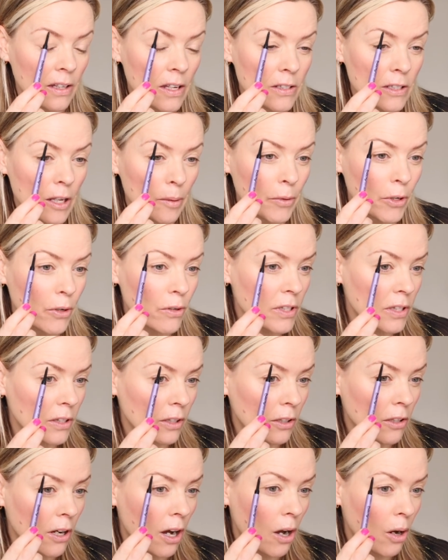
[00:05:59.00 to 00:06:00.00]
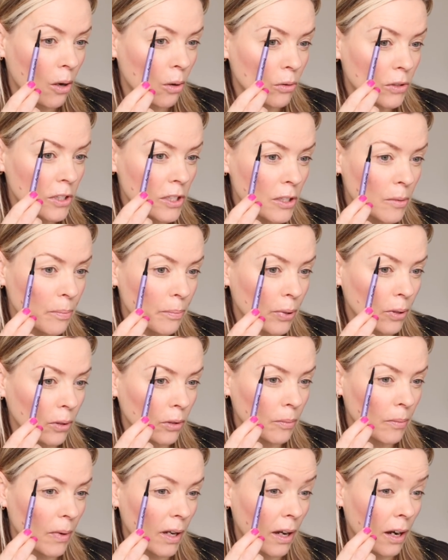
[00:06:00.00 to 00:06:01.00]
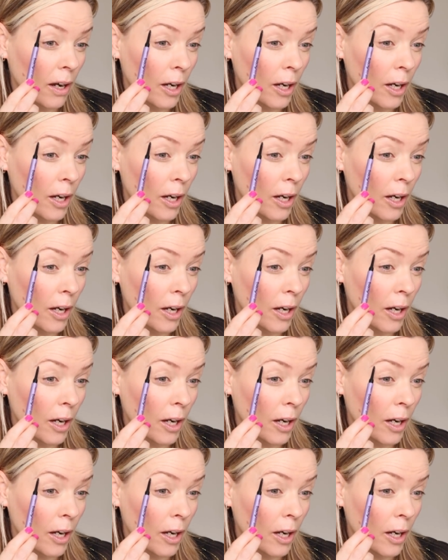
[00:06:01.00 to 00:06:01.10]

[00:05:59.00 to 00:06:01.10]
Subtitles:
So I'm using the Kohl just to pull my